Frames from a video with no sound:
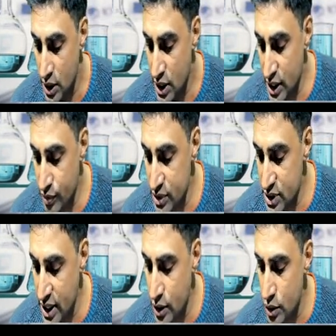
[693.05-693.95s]
Likewise
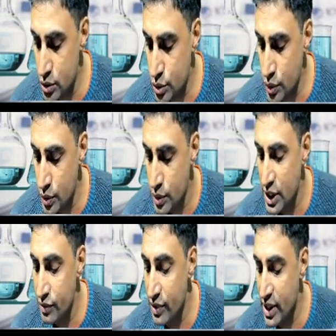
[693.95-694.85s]
here also,
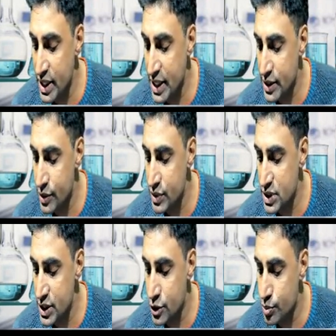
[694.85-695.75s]
if I reacted with
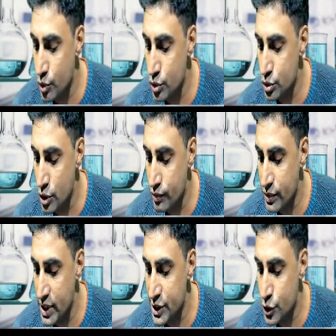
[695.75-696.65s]
6 moles of
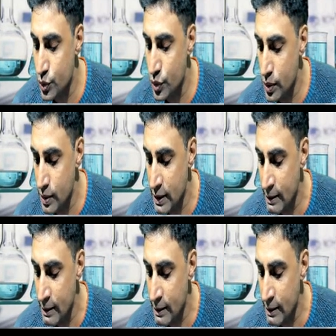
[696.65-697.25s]
H2O,